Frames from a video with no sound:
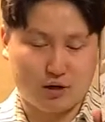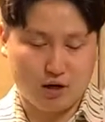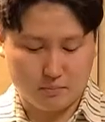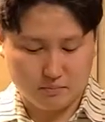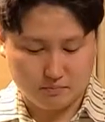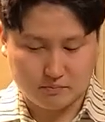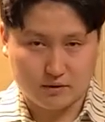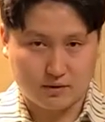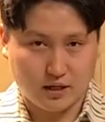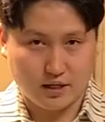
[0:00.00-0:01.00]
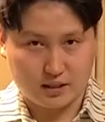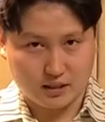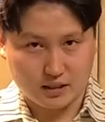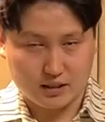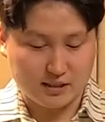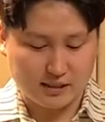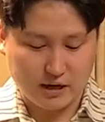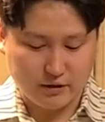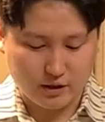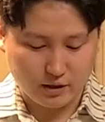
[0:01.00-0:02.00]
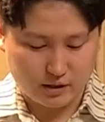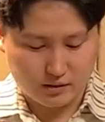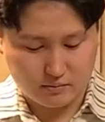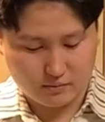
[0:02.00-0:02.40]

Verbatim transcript: cup and this is how he does.